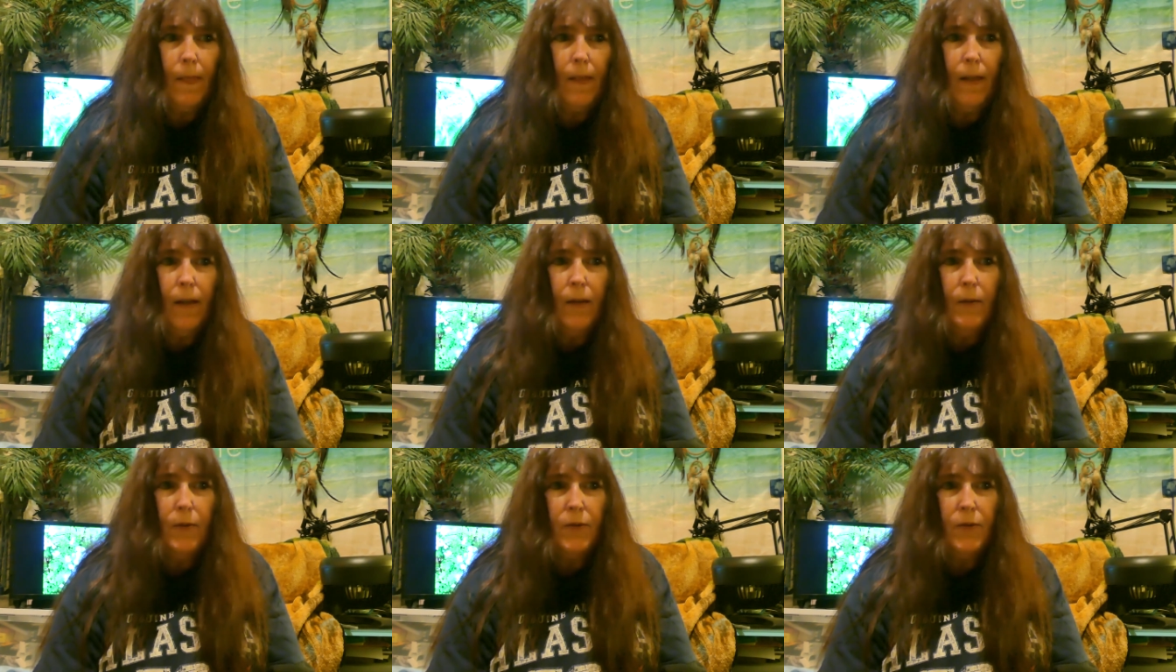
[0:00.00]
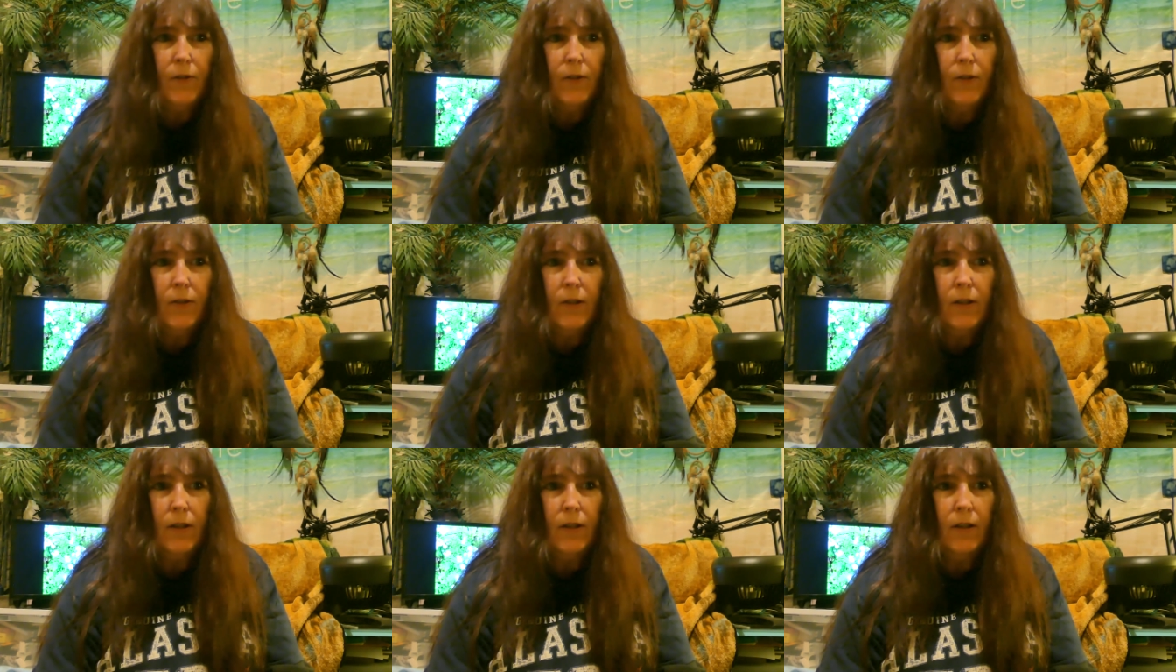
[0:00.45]
I was
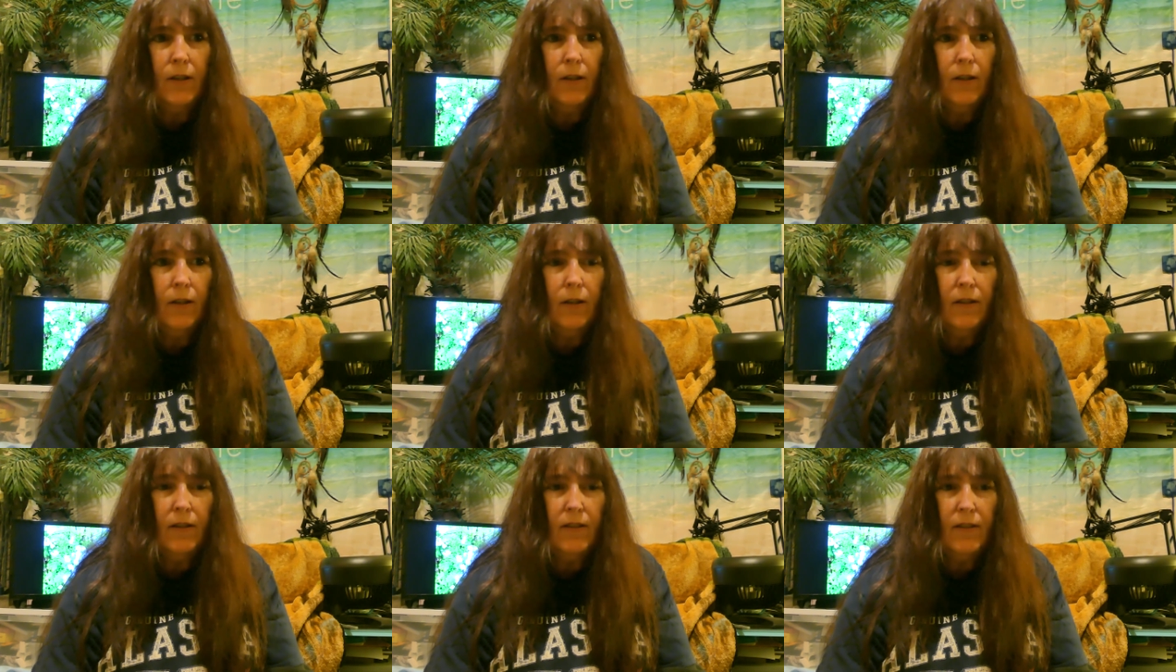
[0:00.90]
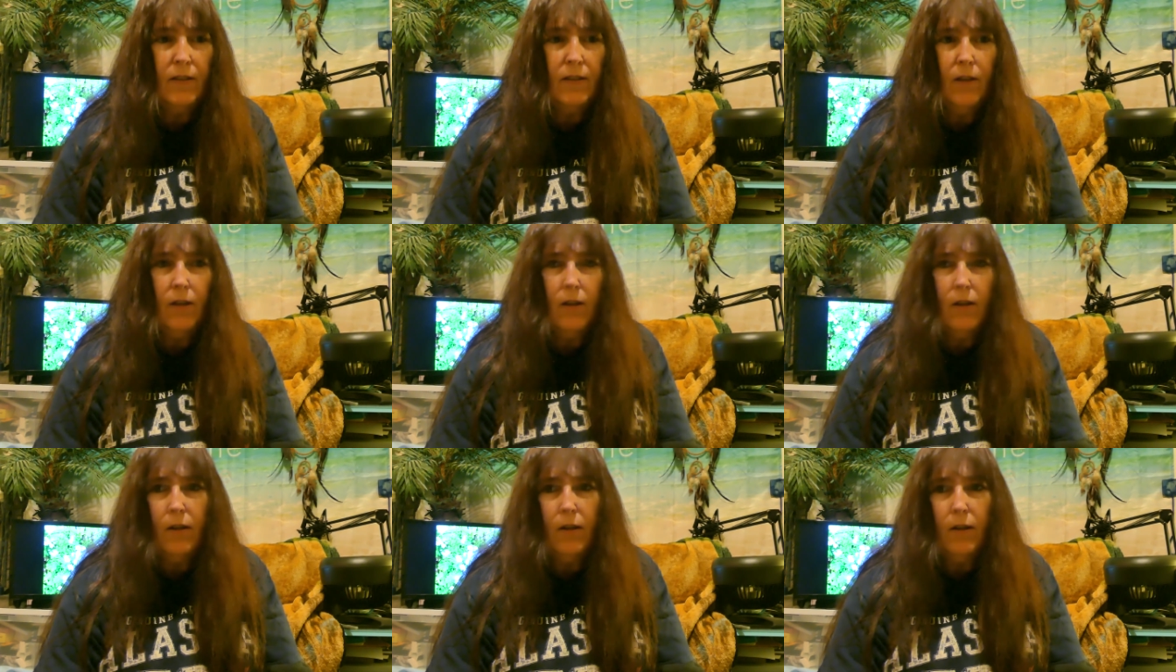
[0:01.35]
on the uh, Sea
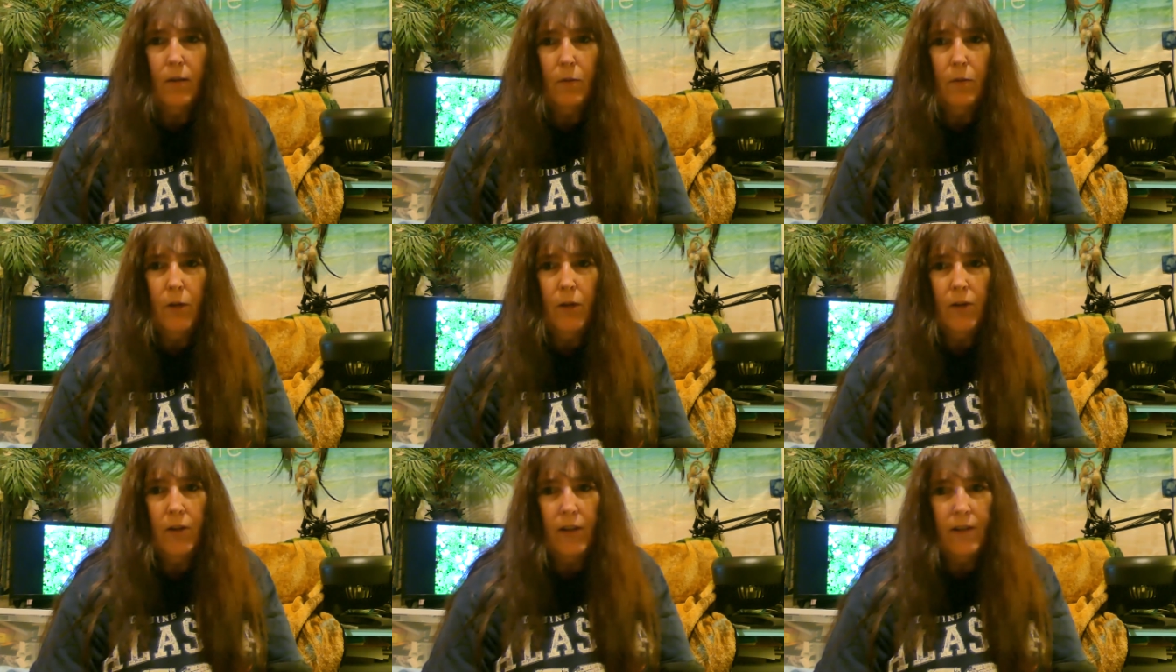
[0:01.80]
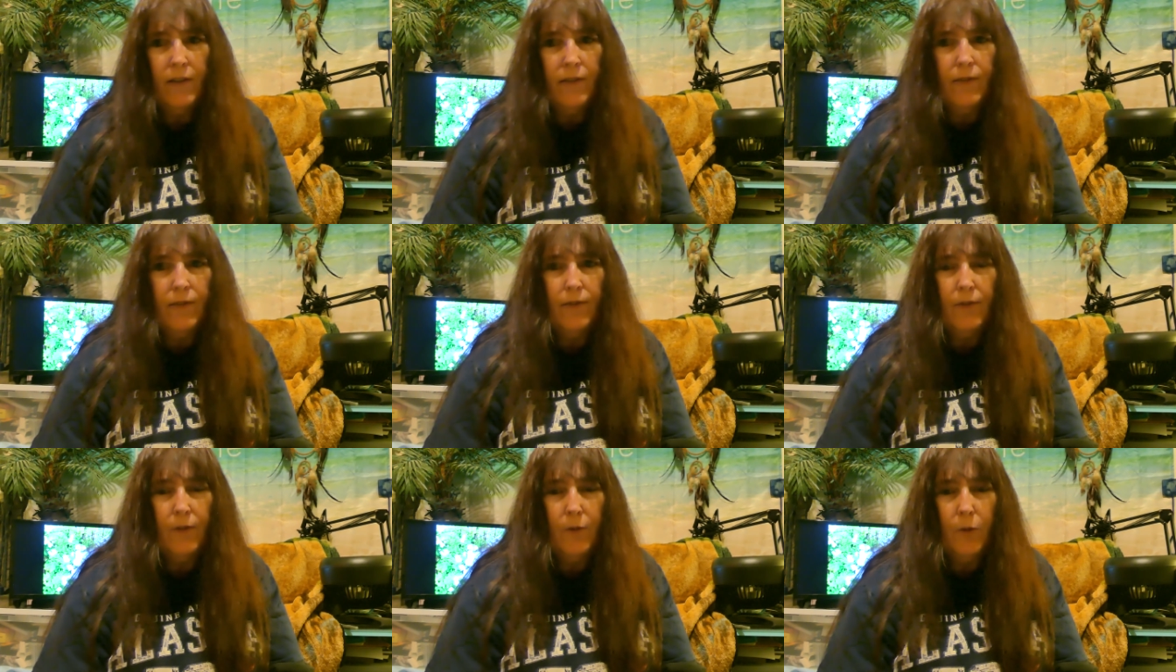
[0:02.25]
Otter and Wildlife
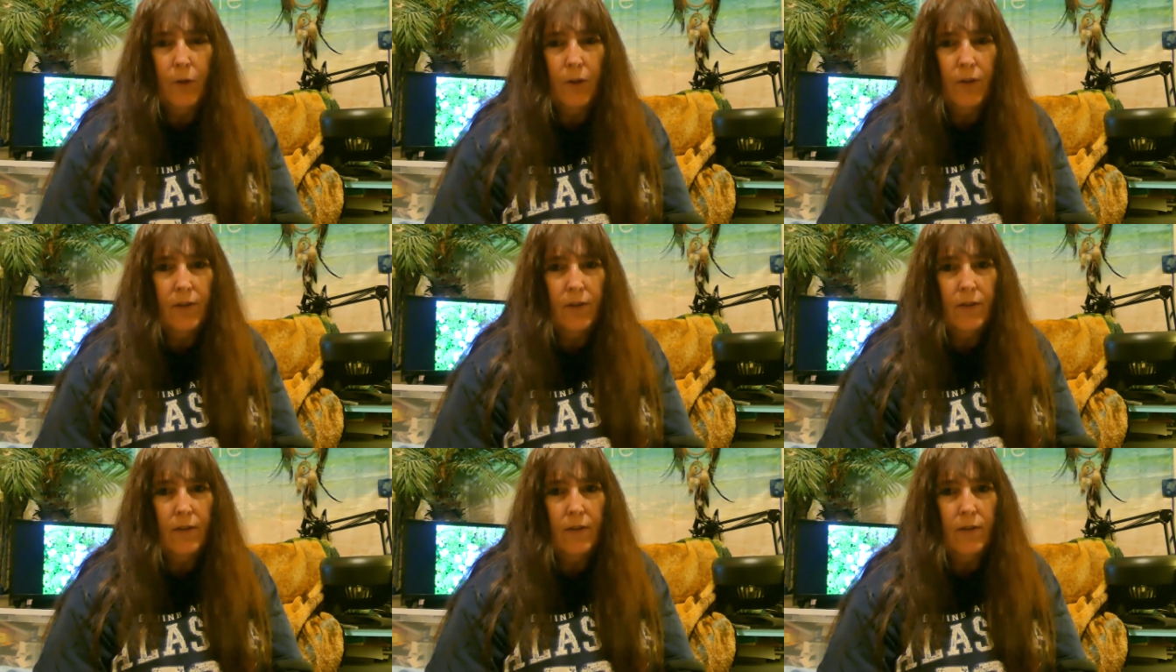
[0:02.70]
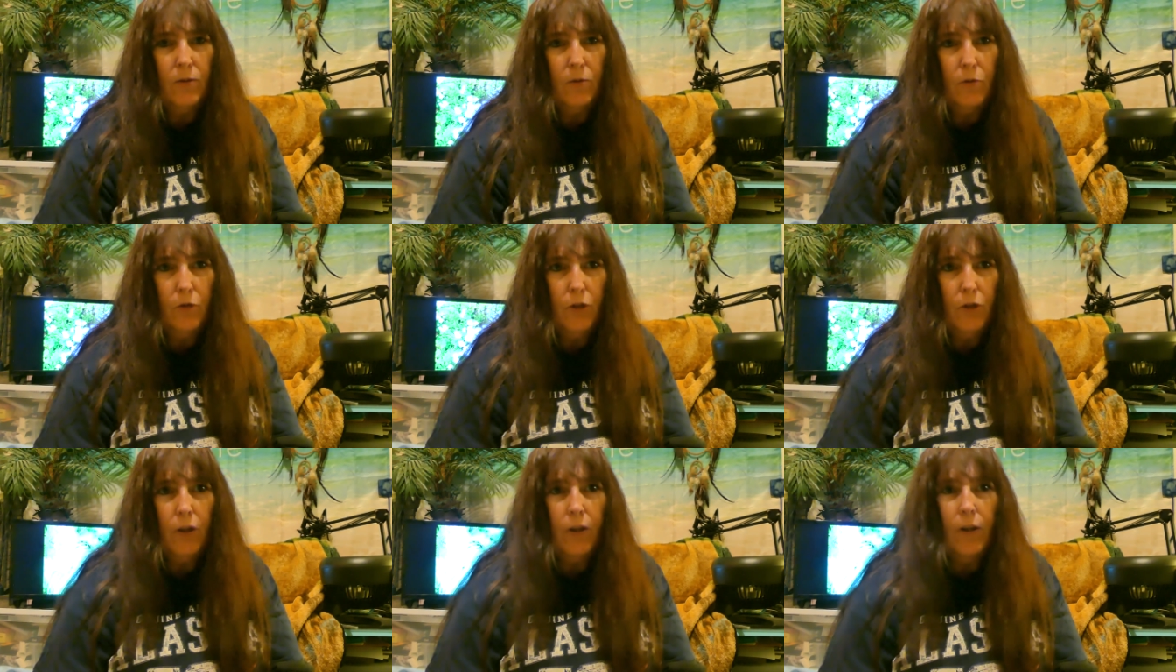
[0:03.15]
Quest
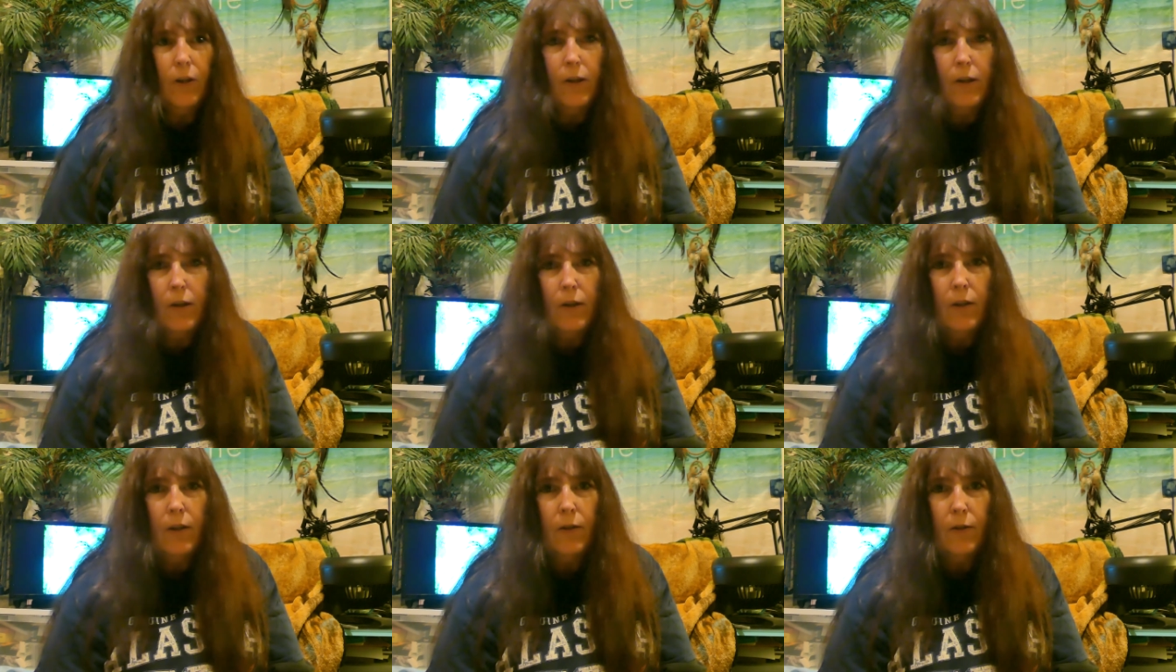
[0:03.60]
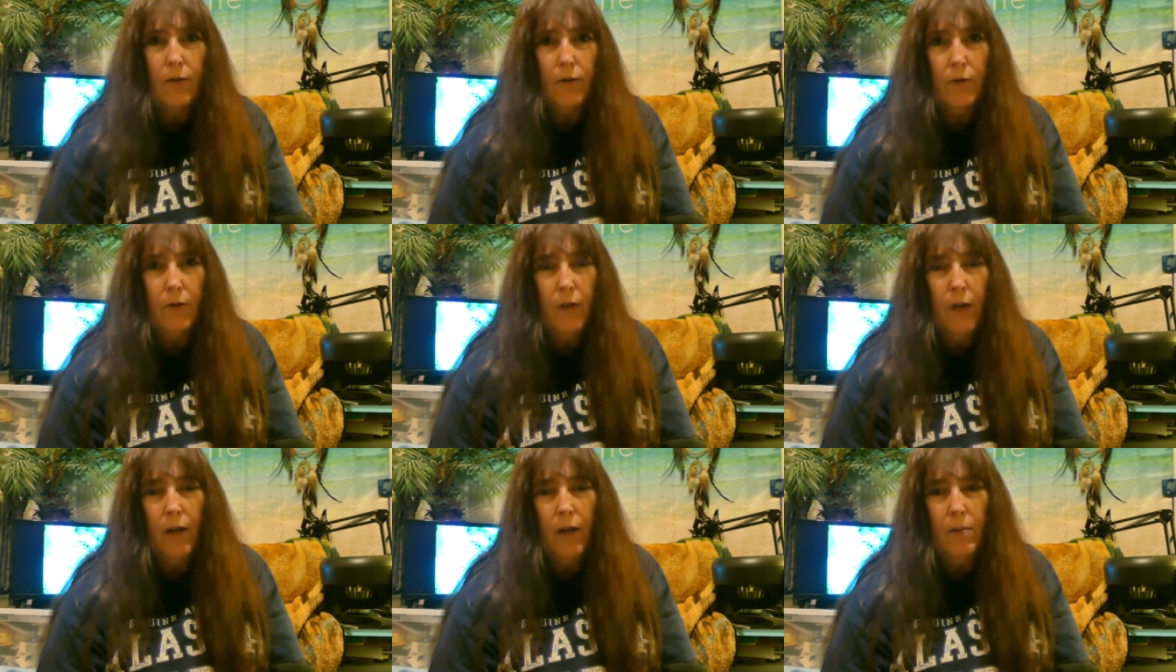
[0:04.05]
tour
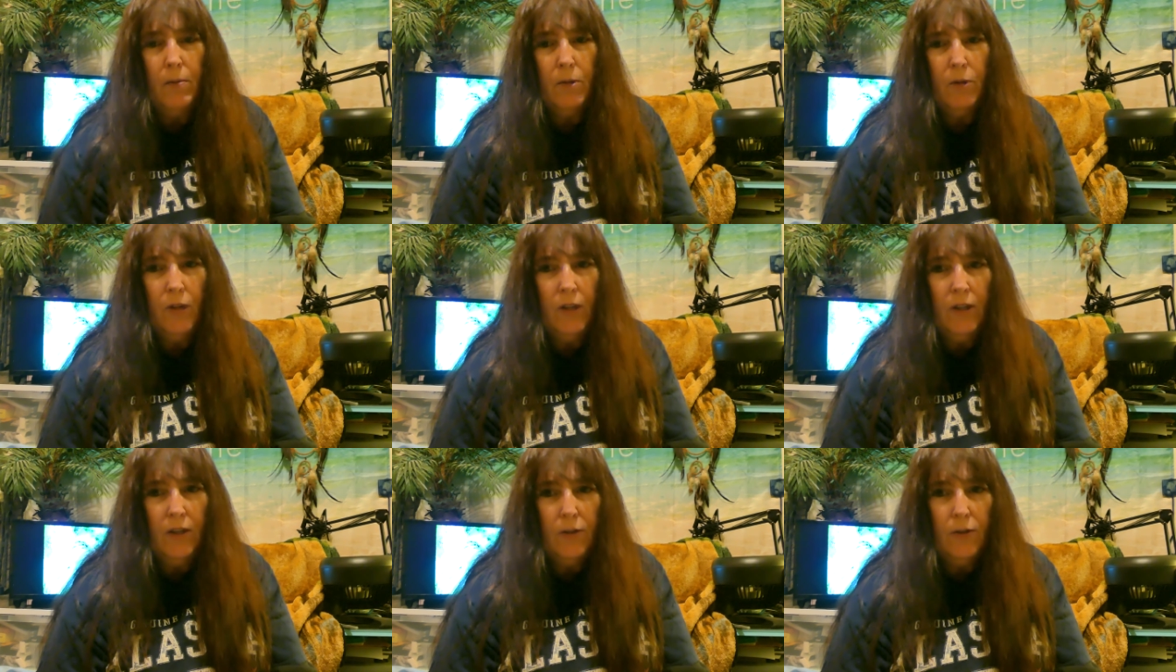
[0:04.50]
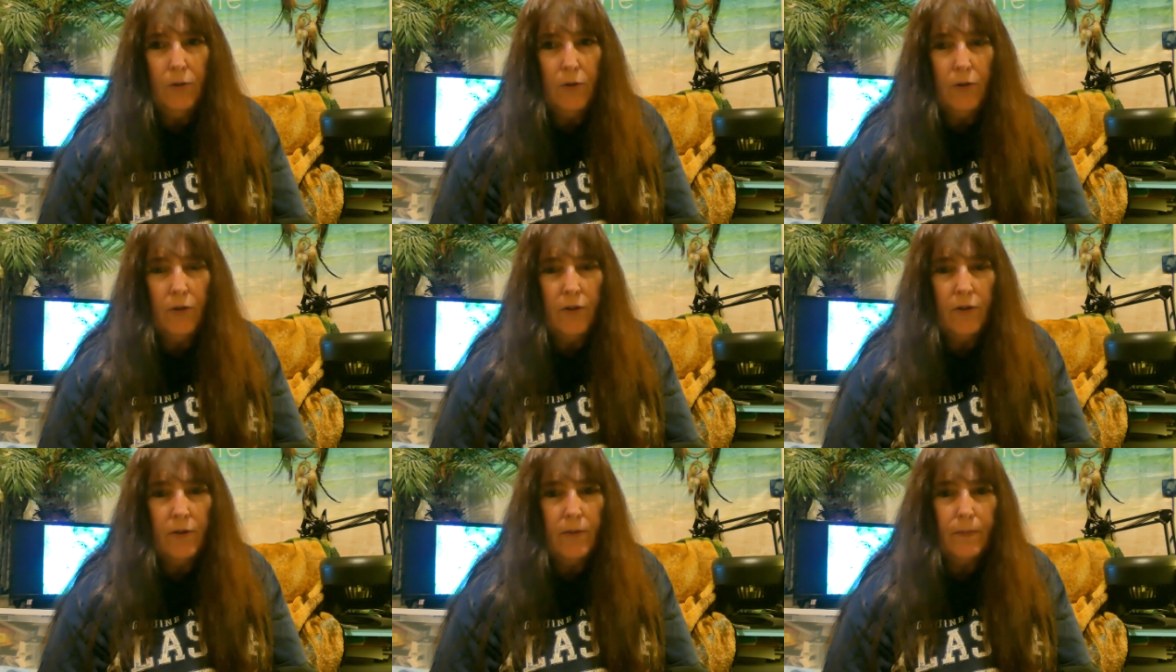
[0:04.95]
through Allen Marine
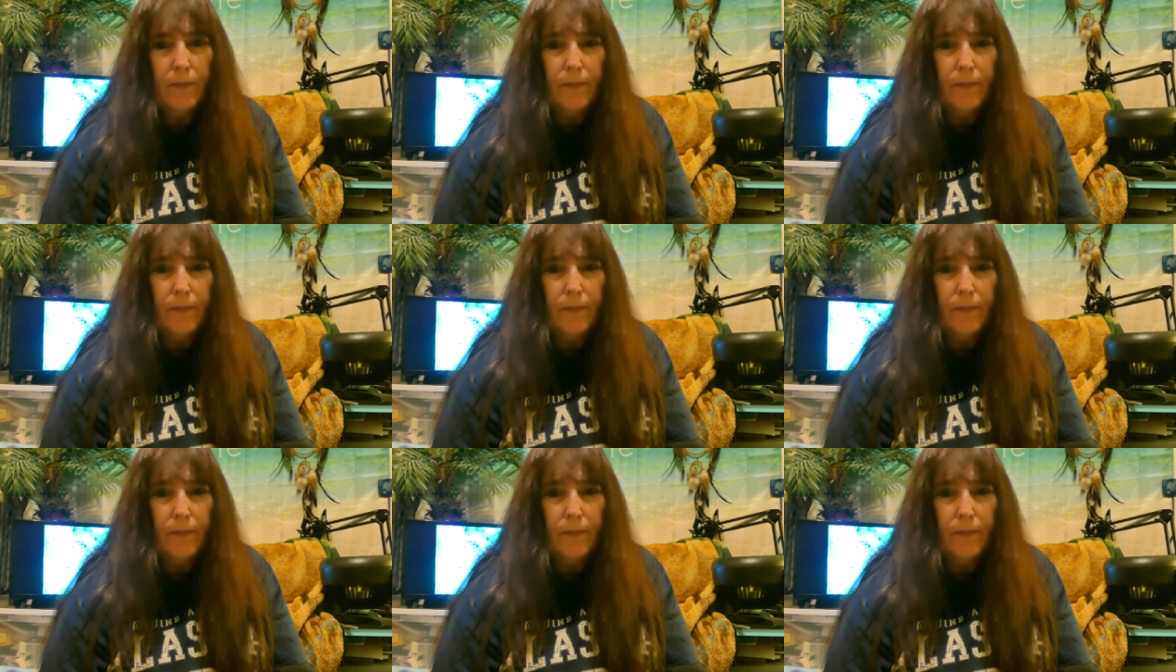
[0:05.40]
Tours